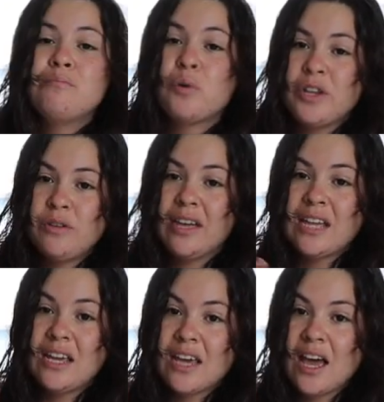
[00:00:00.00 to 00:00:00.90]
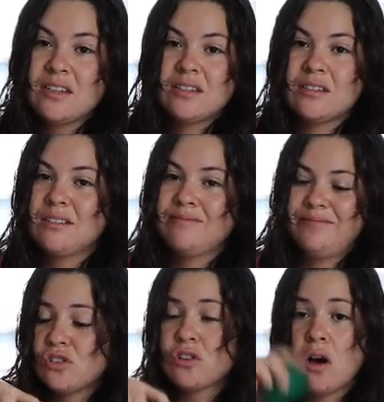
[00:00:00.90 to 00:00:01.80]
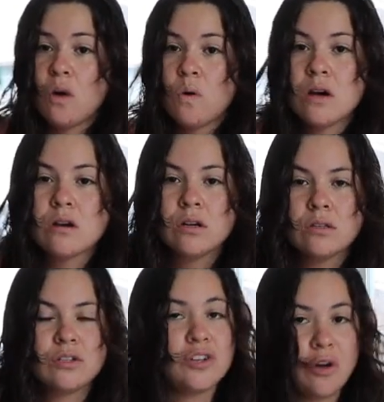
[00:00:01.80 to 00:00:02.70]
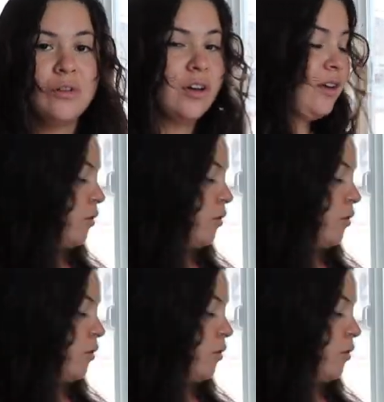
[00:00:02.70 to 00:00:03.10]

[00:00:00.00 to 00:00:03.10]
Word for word: but when you get that yes, so, so good.